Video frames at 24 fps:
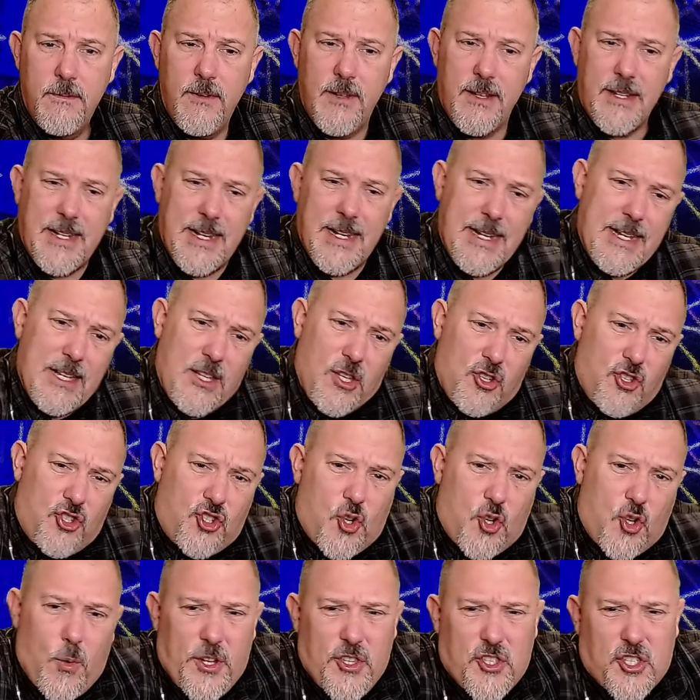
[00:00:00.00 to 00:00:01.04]
Gonna get the
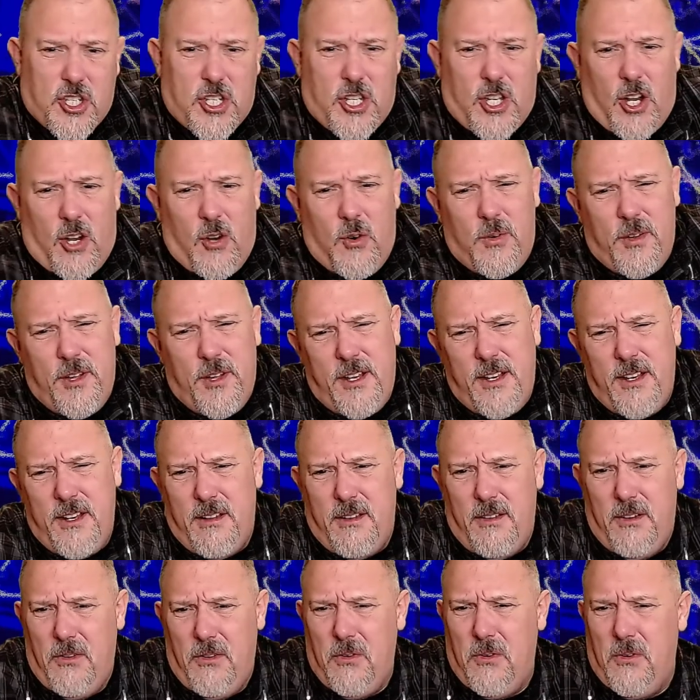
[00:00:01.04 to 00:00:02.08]
joints going.
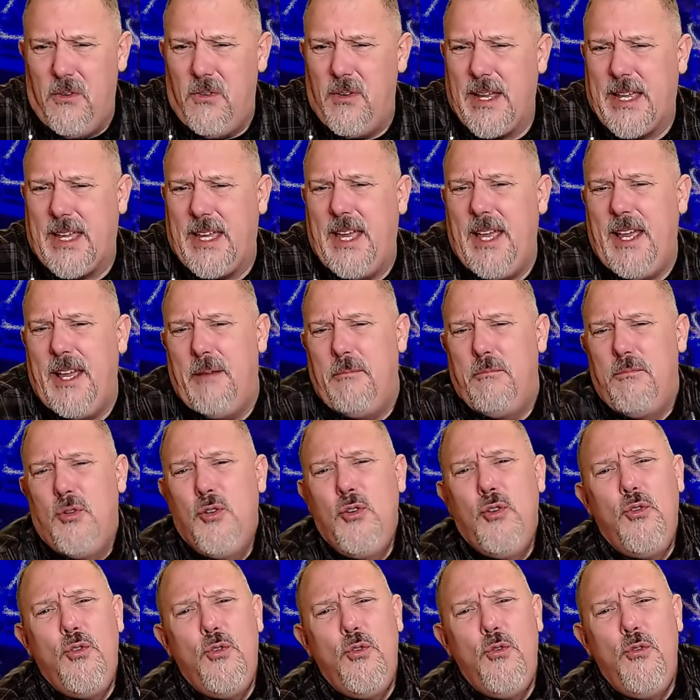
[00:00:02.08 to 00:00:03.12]
Oh, I can't
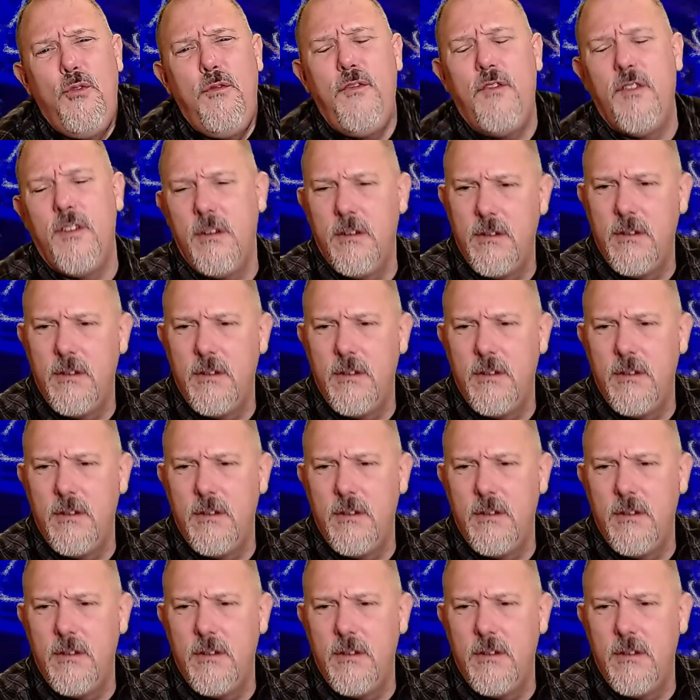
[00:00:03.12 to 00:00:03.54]
move.